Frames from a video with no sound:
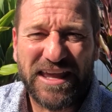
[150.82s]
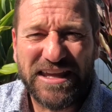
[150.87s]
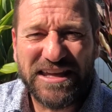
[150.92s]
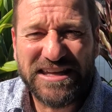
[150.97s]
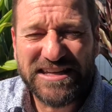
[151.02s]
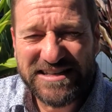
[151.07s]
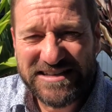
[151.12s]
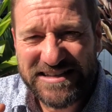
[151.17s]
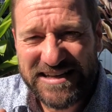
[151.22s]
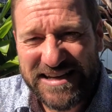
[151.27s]

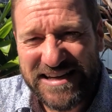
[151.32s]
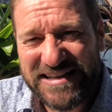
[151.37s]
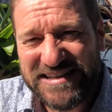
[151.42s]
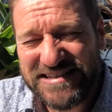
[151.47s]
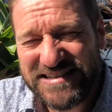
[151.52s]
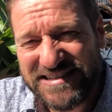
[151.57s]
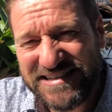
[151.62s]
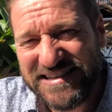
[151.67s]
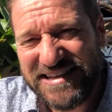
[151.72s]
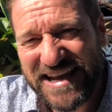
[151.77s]
you need
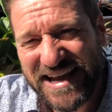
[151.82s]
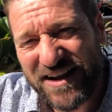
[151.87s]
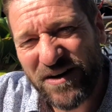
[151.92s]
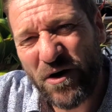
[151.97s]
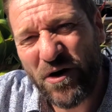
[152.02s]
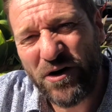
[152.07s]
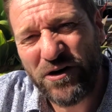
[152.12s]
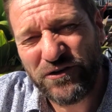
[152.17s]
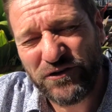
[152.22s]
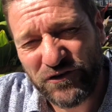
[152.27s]
to get
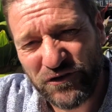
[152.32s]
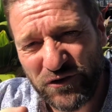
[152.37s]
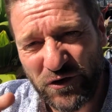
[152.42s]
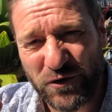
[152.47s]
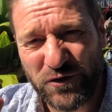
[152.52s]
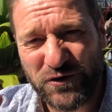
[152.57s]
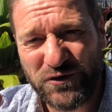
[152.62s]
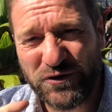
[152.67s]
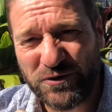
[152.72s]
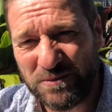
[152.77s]
on
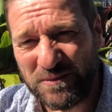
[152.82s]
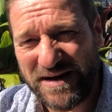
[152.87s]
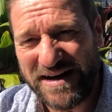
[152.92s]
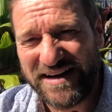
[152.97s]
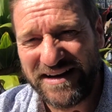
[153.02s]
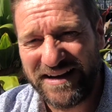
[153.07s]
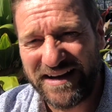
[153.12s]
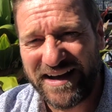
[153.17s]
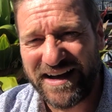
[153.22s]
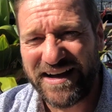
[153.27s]
social
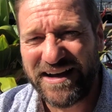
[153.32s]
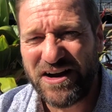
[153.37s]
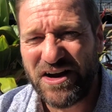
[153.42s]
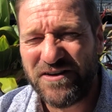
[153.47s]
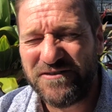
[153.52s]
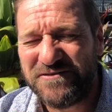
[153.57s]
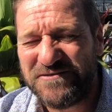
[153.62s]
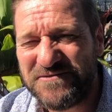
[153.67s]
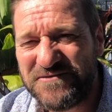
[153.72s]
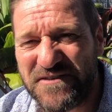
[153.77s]
media.
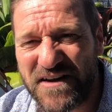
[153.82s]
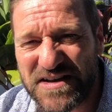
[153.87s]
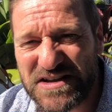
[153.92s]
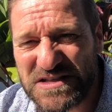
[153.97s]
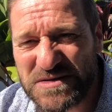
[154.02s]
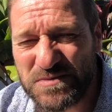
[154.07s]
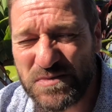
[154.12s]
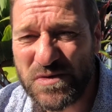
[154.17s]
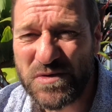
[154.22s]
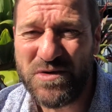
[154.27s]

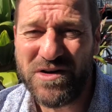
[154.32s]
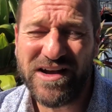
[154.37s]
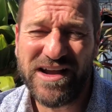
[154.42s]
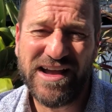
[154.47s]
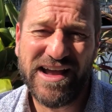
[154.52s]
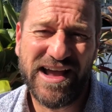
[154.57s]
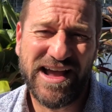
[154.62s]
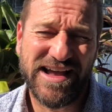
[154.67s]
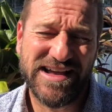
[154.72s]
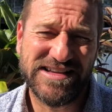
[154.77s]
Facebook
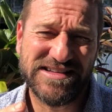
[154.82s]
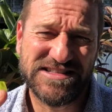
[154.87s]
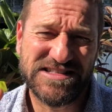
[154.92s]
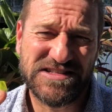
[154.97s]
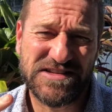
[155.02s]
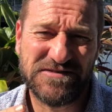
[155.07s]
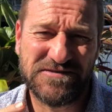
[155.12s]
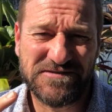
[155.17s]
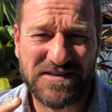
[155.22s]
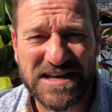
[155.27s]
has
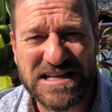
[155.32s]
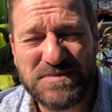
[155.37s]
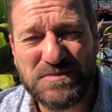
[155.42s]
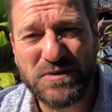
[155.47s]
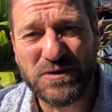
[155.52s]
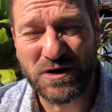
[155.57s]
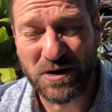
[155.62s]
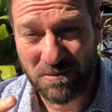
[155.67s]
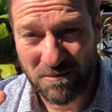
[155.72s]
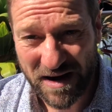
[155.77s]

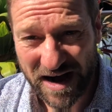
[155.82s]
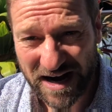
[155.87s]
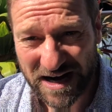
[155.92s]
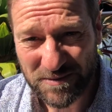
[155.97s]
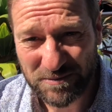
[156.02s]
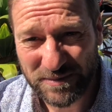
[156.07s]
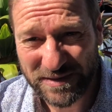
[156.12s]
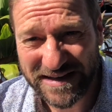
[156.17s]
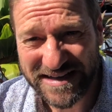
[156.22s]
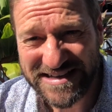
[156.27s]
Facebook
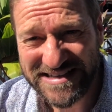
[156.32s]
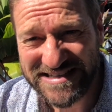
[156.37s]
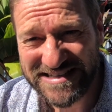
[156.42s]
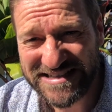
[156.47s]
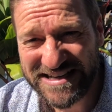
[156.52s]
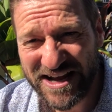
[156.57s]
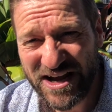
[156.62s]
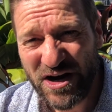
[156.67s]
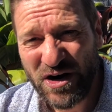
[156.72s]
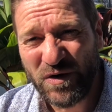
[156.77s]
Marketplace.
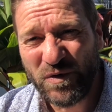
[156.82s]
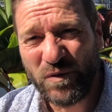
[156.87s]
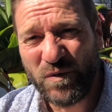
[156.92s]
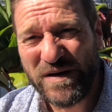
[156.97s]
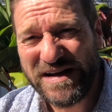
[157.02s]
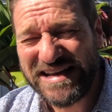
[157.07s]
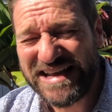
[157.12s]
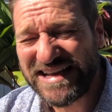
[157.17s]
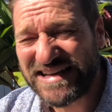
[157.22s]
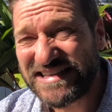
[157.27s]
We
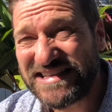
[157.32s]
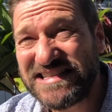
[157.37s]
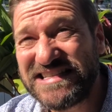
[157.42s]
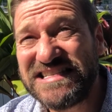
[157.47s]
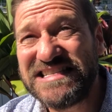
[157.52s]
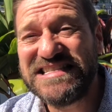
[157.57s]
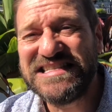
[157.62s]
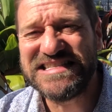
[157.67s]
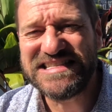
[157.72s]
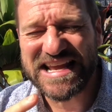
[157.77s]
get a
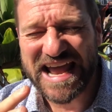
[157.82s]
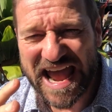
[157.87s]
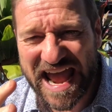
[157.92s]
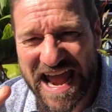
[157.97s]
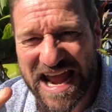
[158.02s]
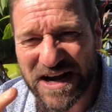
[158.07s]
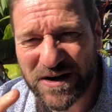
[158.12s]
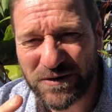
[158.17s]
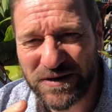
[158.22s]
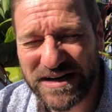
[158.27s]

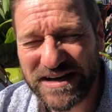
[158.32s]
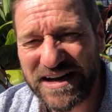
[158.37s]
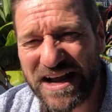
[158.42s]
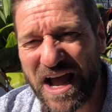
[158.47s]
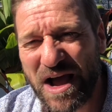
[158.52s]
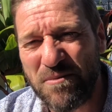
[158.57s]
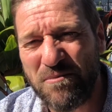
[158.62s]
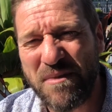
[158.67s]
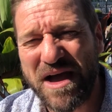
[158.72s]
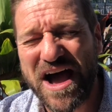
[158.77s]
staggering
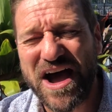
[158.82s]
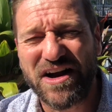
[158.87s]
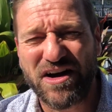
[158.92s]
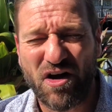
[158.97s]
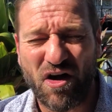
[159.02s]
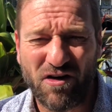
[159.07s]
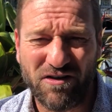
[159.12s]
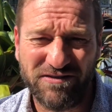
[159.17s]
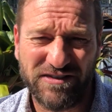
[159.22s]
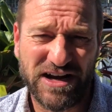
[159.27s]
amount
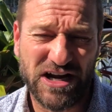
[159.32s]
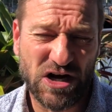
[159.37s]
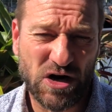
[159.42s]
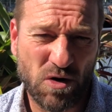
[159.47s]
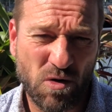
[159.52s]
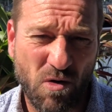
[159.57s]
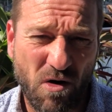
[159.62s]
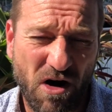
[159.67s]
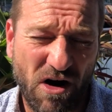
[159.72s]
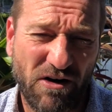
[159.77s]
of
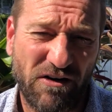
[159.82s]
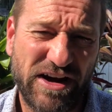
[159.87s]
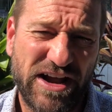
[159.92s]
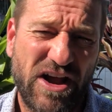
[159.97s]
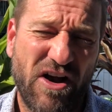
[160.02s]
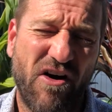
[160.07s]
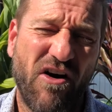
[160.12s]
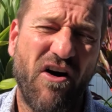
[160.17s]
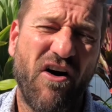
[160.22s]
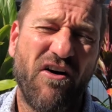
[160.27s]
inquiry
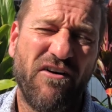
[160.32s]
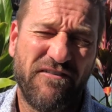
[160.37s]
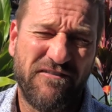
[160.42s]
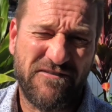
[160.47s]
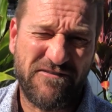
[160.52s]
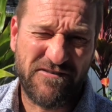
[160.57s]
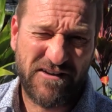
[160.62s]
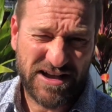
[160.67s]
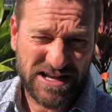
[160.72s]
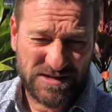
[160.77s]
on
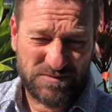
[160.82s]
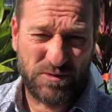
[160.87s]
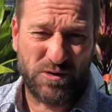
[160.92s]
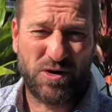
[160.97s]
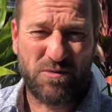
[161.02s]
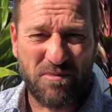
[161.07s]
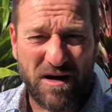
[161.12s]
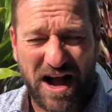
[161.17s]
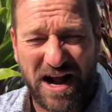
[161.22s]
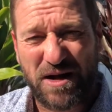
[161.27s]
Facebook
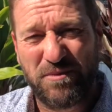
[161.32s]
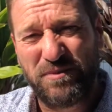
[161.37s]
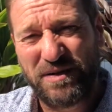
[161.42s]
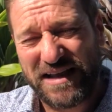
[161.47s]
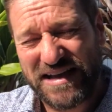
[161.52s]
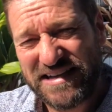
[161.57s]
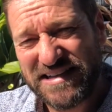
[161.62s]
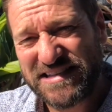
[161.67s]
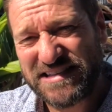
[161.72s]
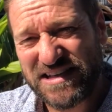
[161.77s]

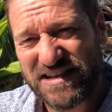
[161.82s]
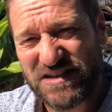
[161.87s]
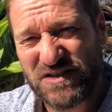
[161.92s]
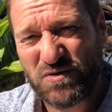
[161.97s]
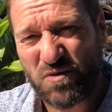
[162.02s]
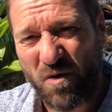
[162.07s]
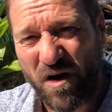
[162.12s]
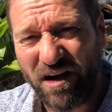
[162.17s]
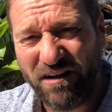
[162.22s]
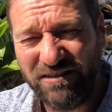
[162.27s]
Marketplace as
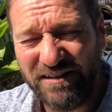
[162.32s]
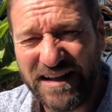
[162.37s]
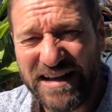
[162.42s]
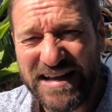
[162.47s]
well,